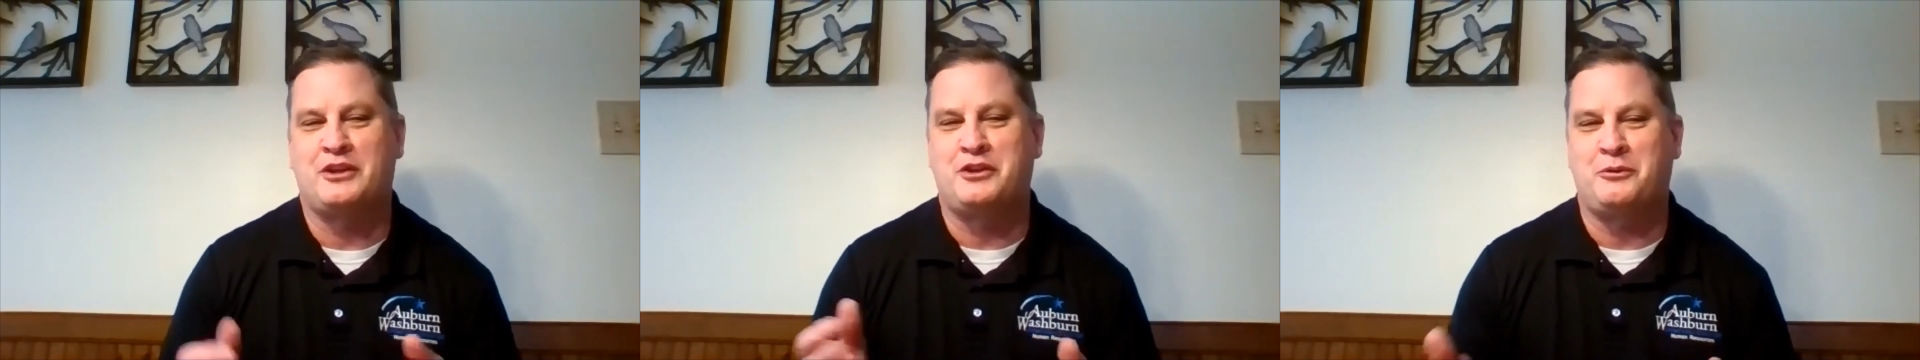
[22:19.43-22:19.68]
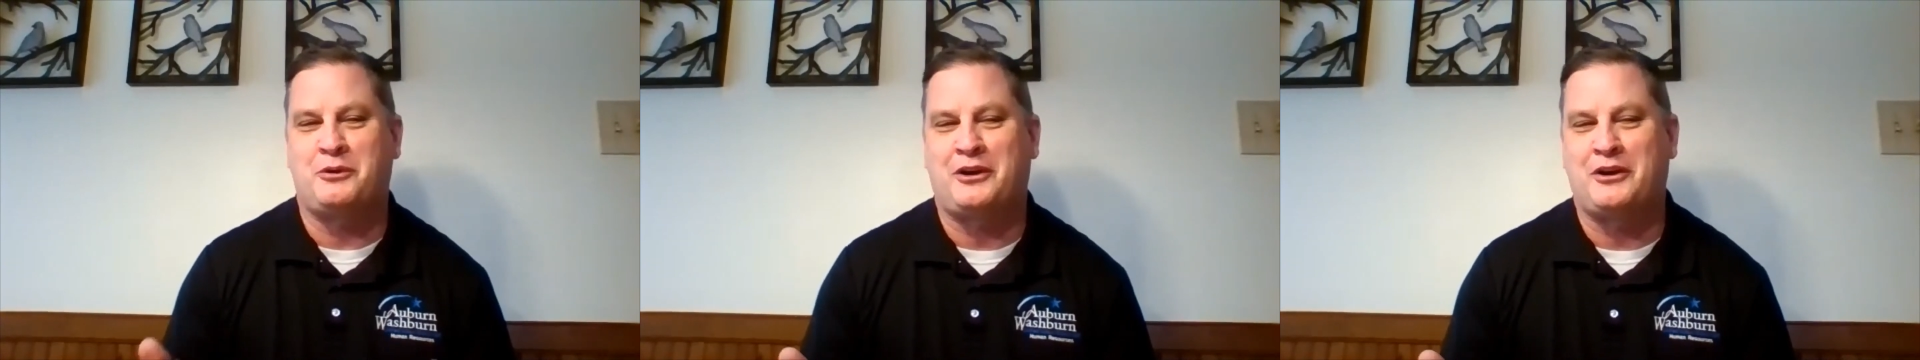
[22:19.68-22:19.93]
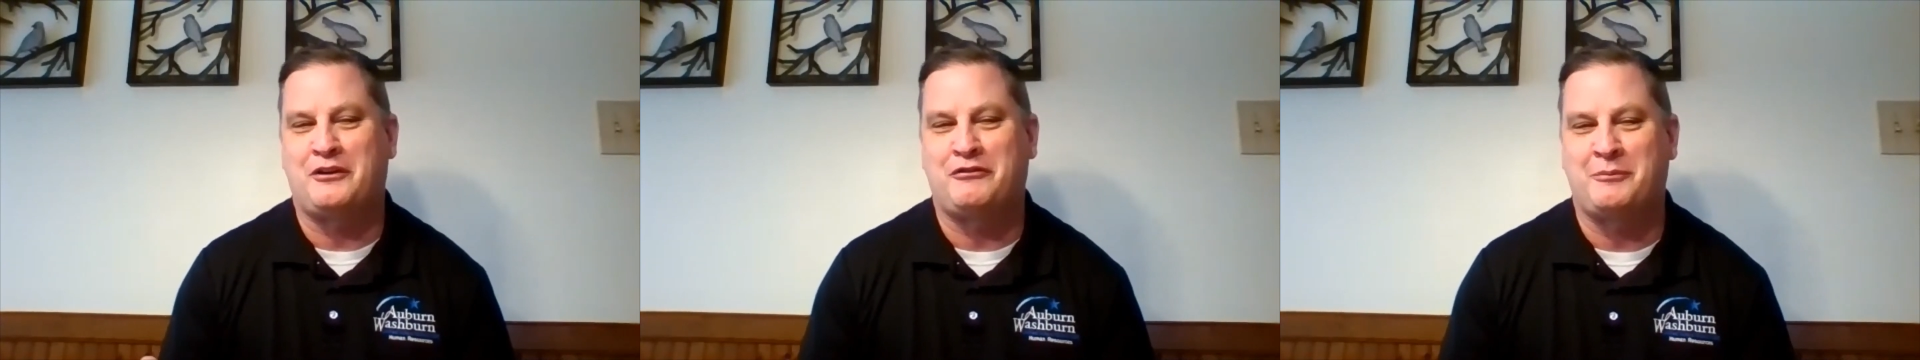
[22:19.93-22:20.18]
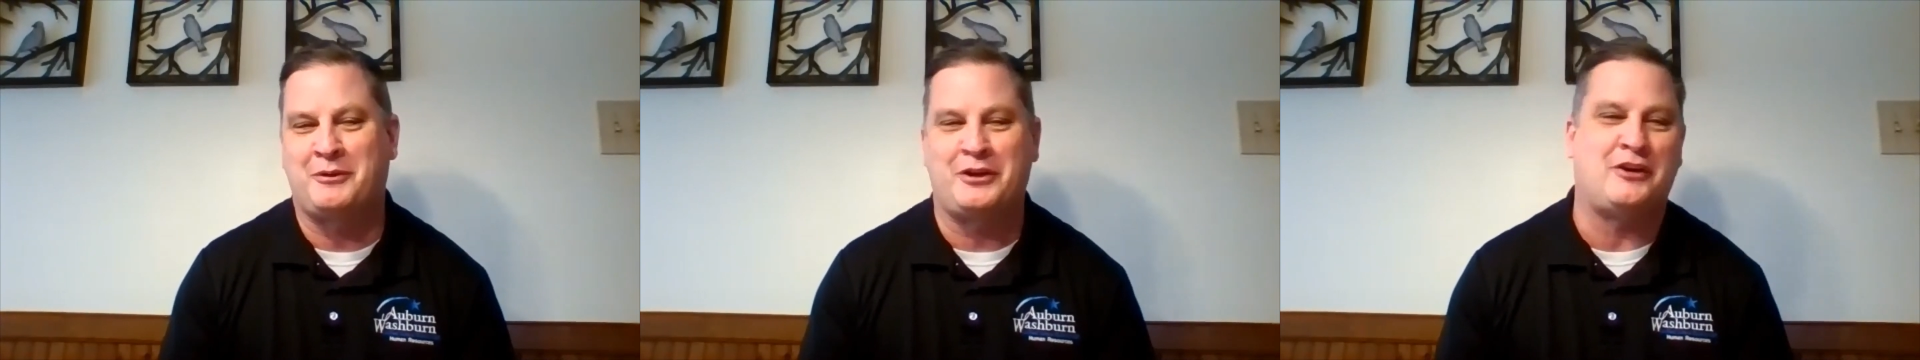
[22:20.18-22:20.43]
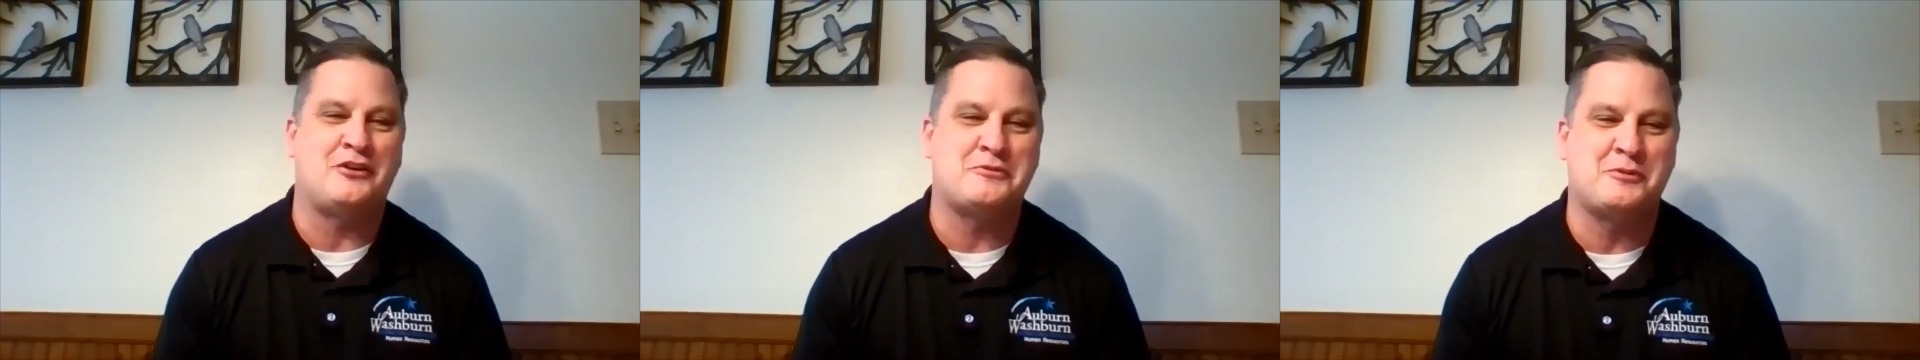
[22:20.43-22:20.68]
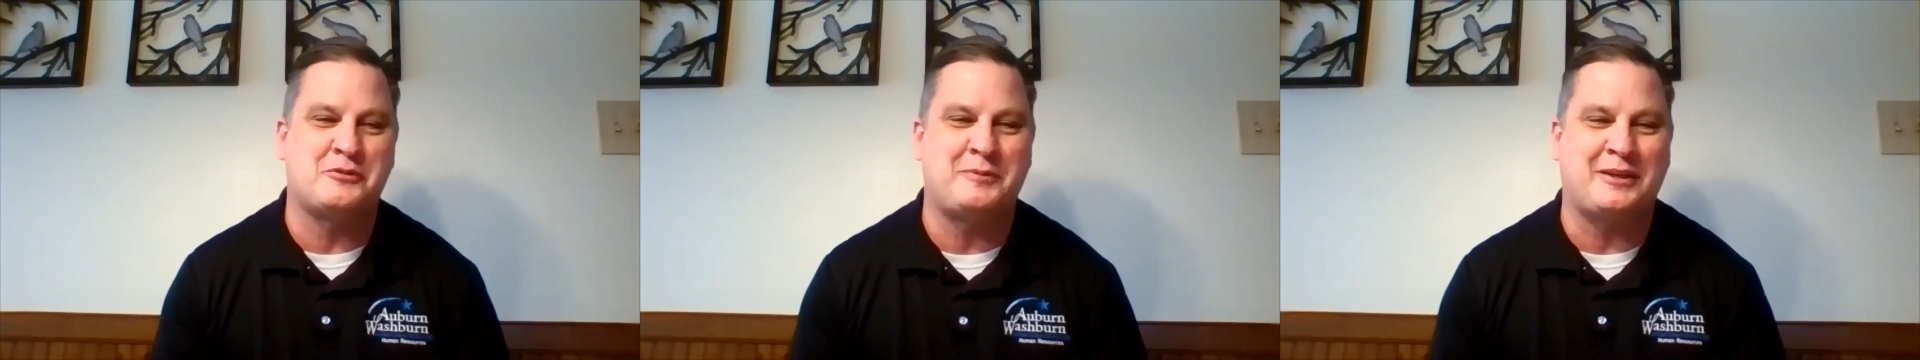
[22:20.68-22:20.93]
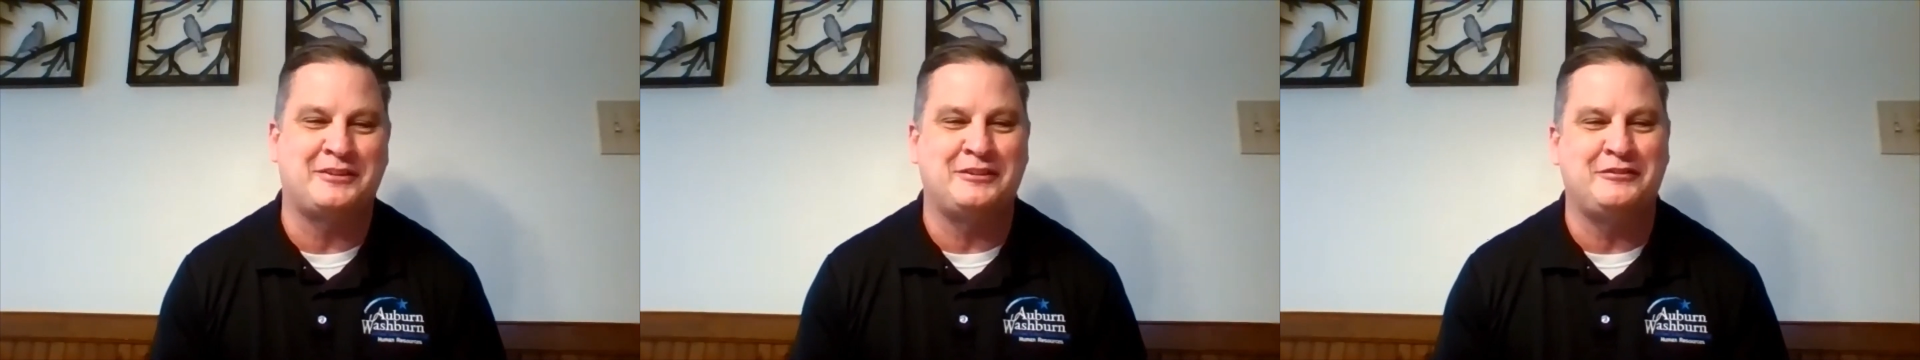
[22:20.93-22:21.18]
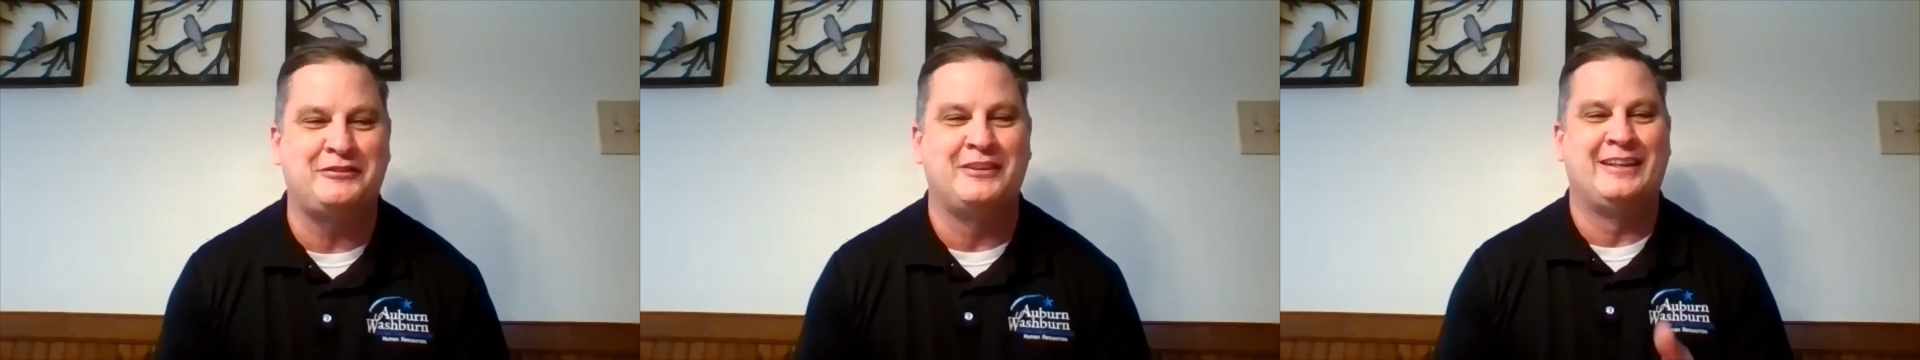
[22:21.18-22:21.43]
you are from a knowledge perspective,